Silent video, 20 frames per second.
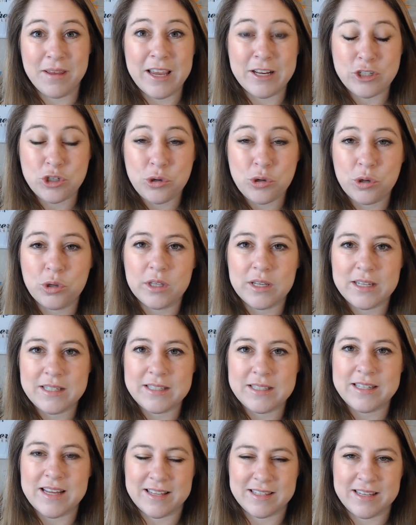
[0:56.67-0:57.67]
It truly
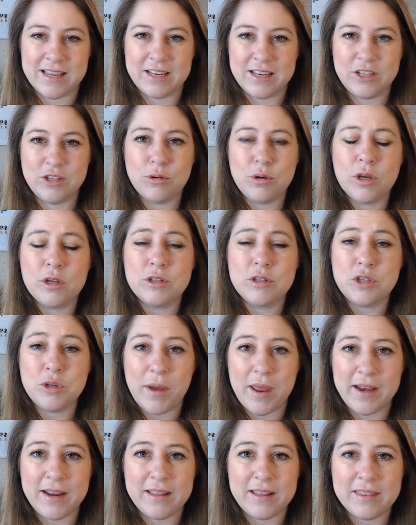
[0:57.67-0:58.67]
doesn't. You can do
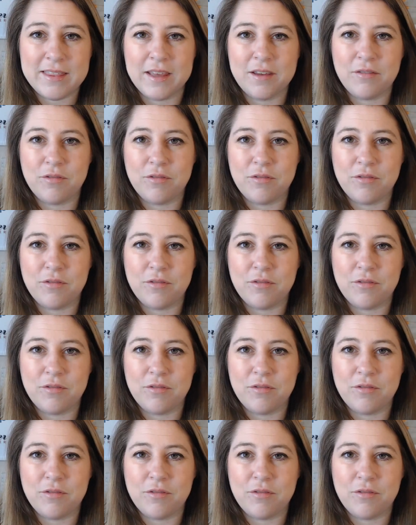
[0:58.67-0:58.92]
anything